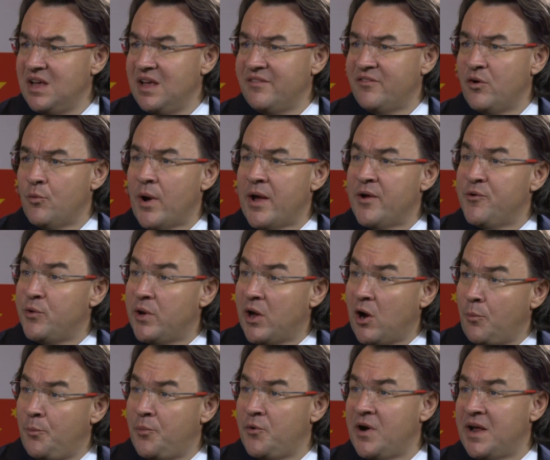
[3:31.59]
the way we
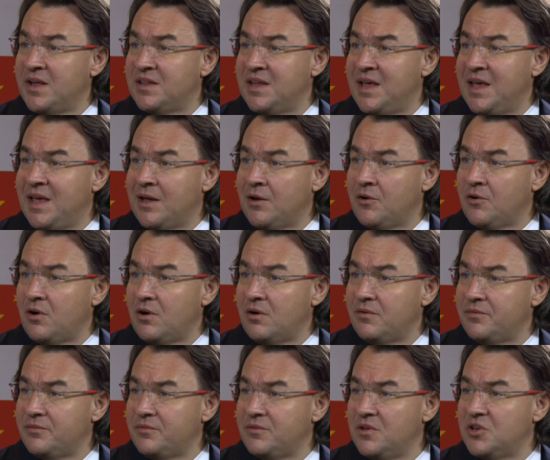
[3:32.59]
operate
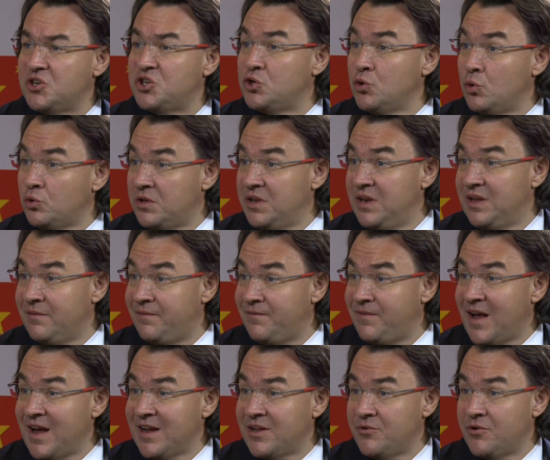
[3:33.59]
aircraft, shortening
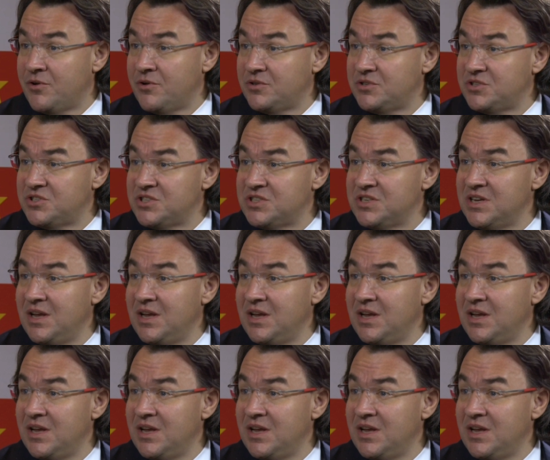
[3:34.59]
flight routes.